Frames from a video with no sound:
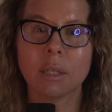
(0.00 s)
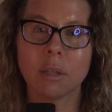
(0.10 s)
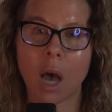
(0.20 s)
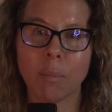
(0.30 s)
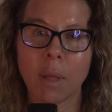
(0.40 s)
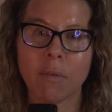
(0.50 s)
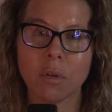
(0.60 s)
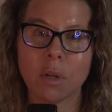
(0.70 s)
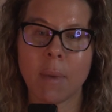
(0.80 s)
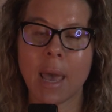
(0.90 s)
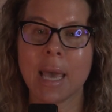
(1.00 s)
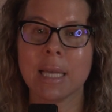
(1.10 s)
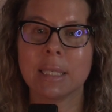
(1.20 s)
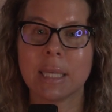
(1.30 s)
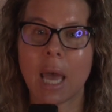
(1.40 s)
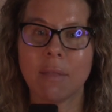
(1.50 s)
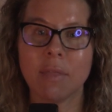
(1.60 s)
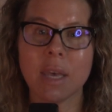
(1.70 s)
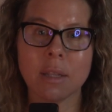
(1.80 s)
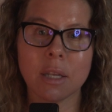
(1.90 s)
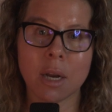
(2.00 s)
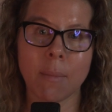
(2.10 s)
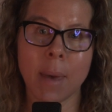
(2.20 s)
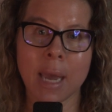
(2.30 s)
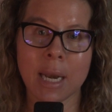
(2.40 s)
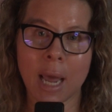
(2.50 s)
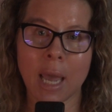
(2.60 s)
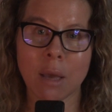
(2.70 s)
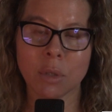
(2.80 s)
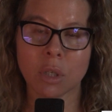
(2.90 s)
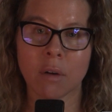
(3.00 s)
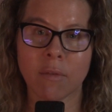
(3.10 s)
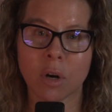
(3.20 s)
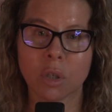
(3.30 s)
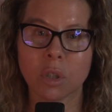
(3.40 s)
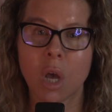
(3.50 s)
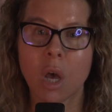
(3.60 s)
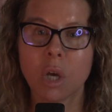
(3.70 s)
top-level domains, and then the domain name servers